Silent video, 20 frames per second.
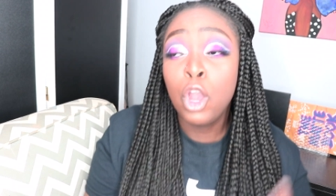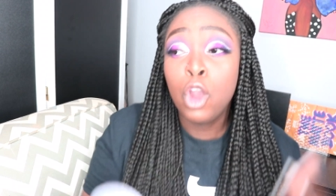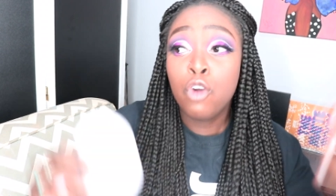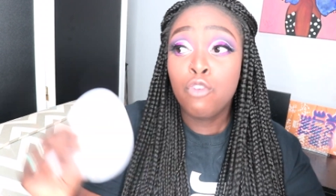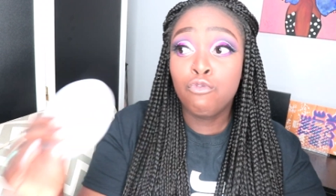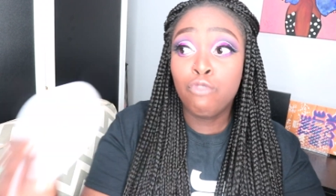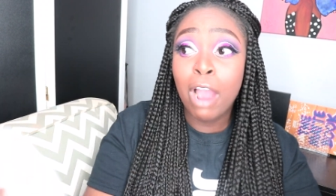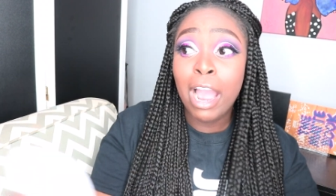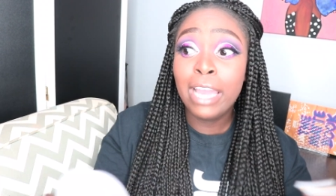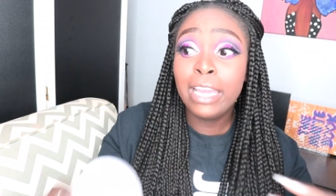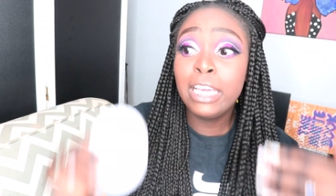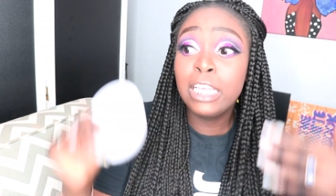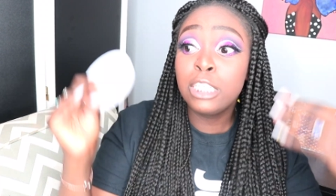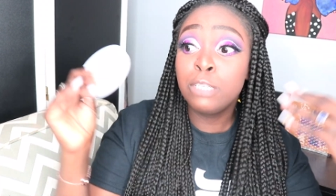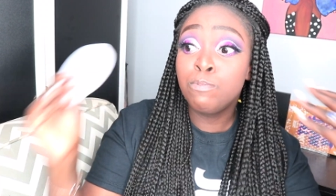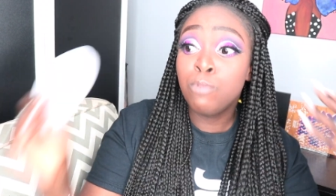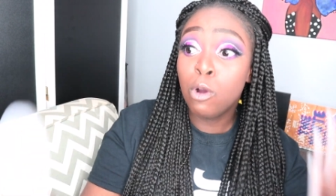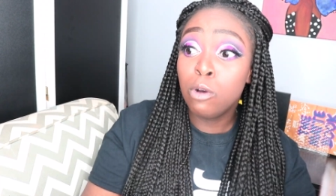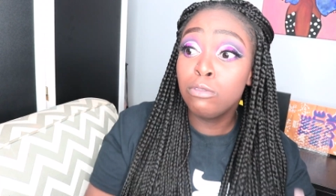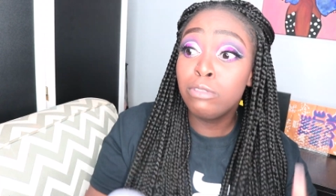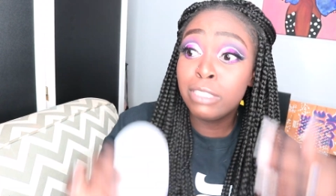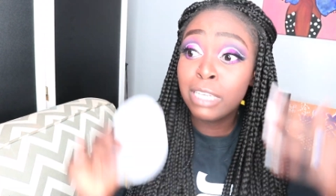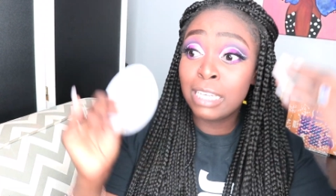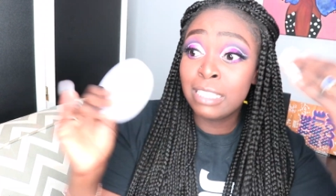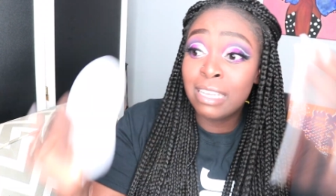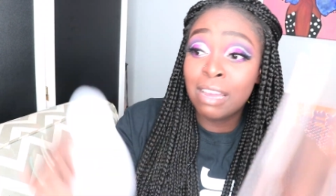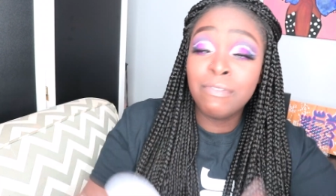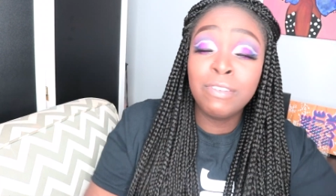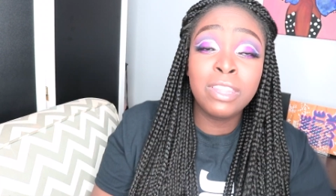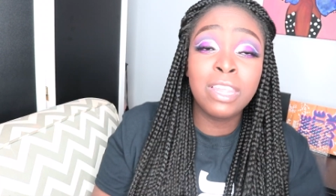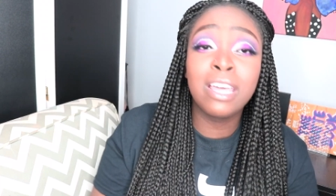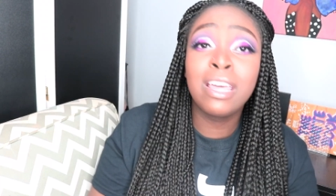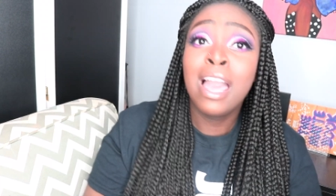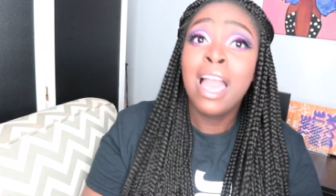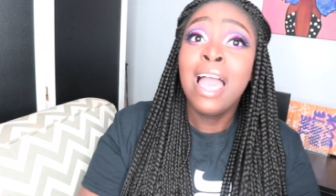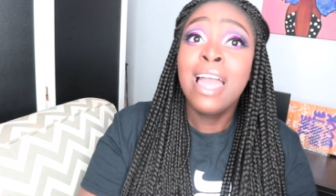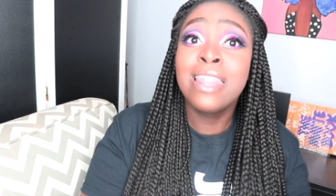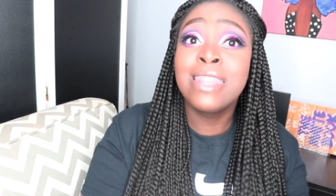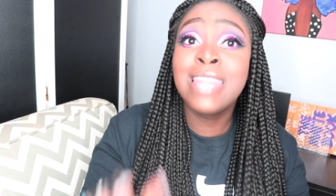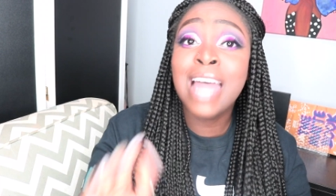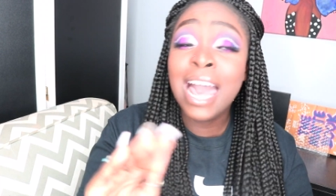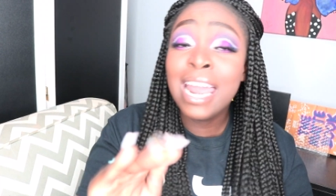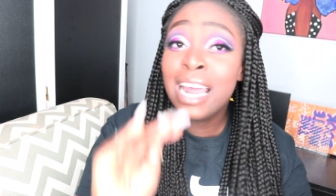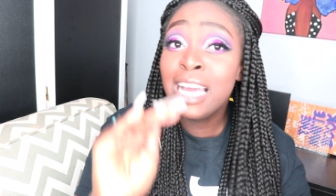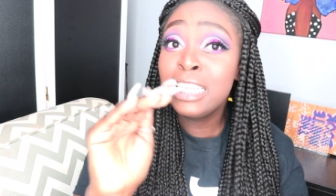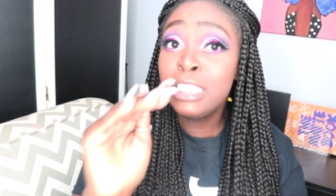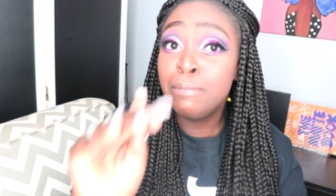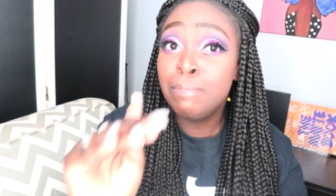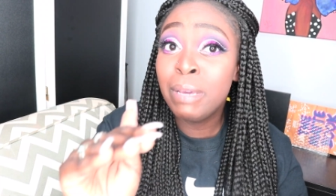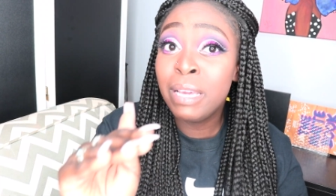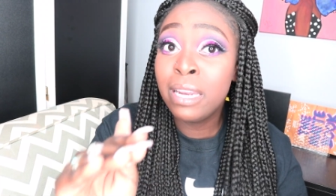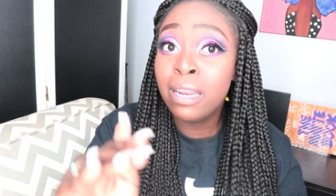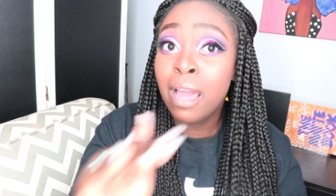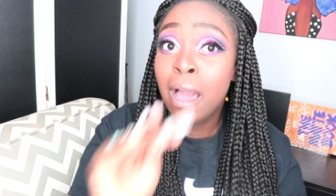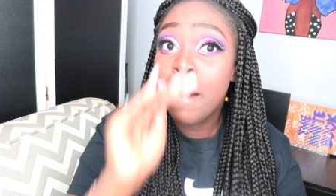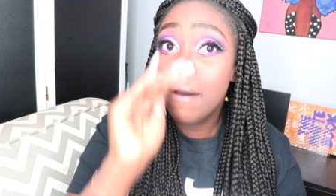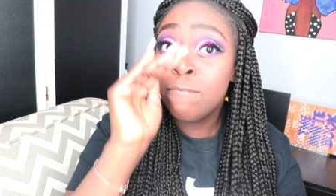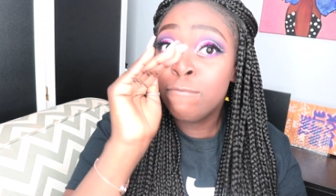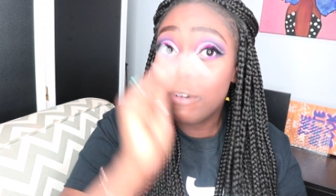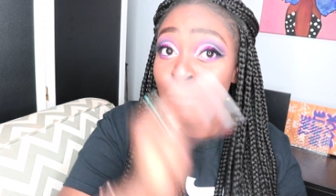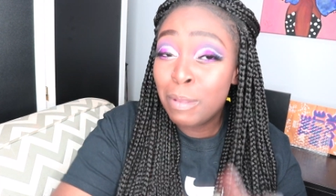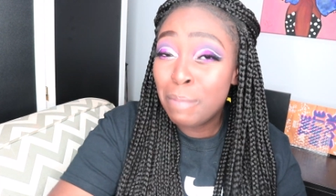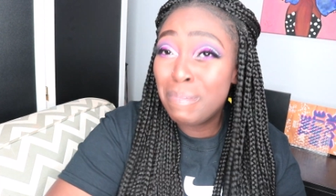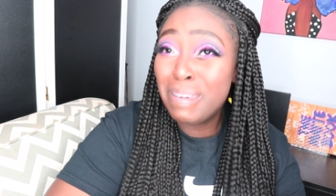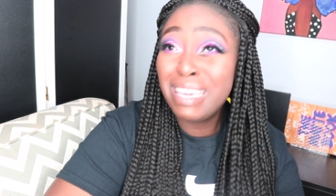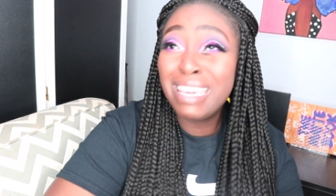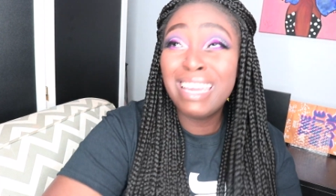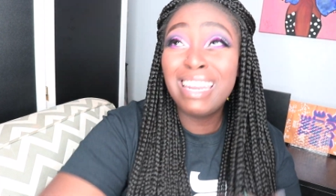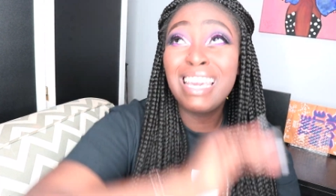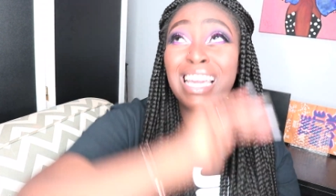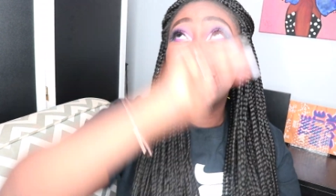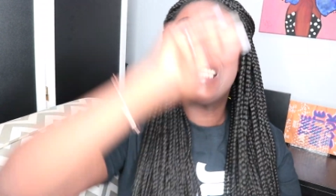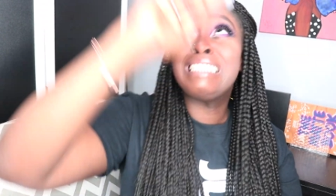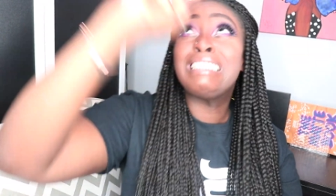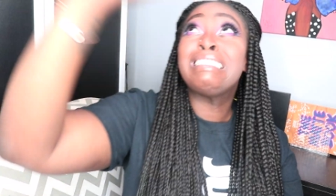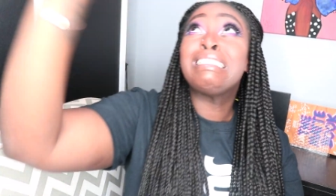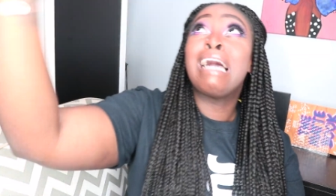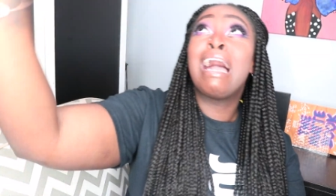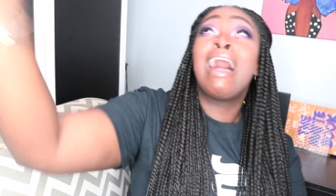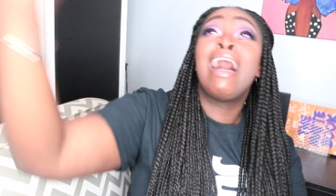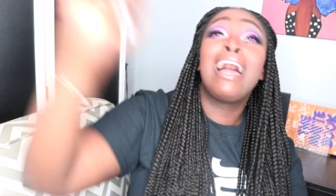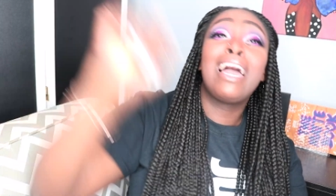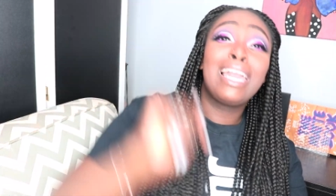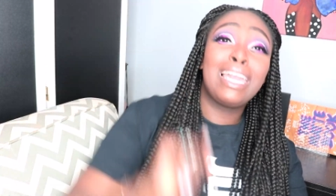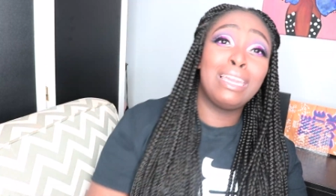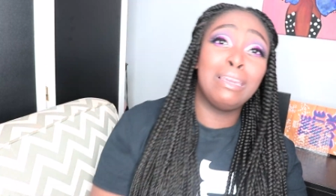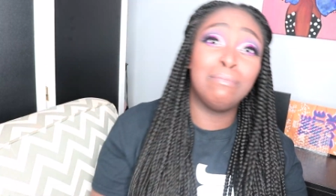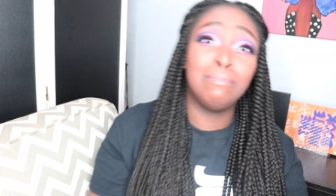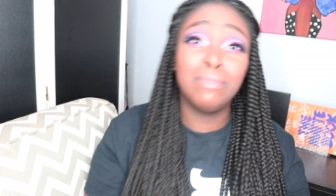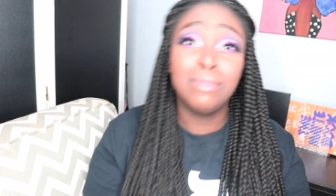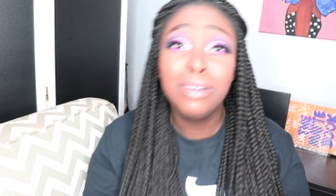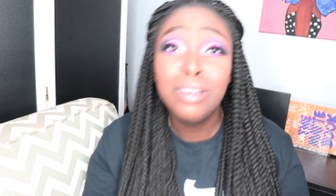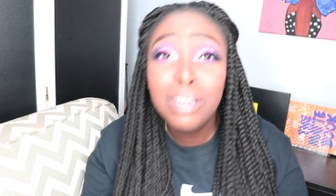Riots, protests, everything, that has been from the beginning of time.